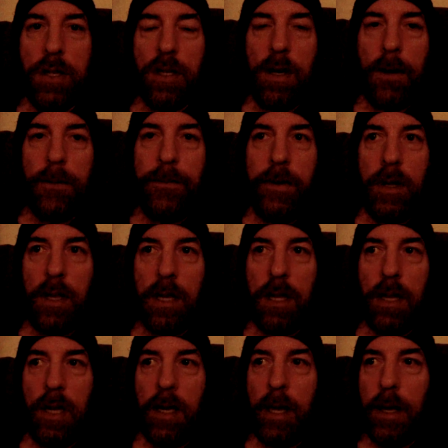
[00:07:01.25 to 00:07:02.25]
just start
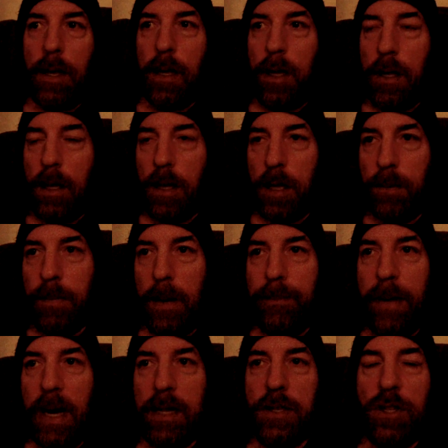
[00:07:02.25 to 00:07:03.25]
feeling like like my
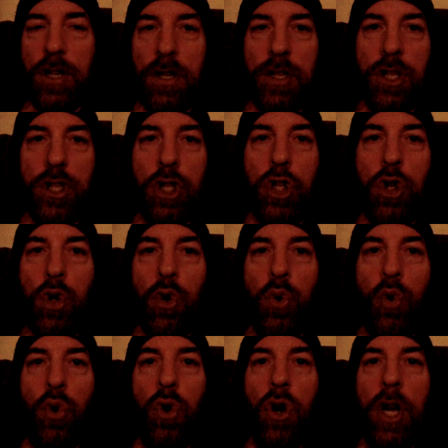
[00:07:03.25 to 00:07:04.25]
mind starts
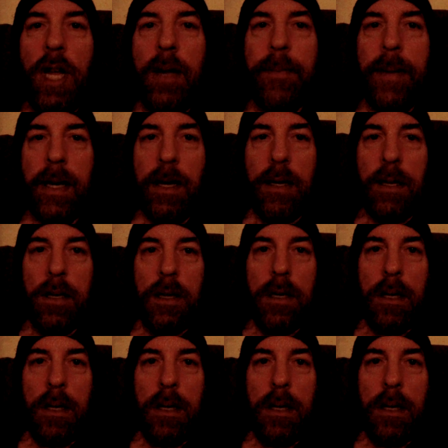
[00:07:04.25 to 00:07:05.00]
screaming,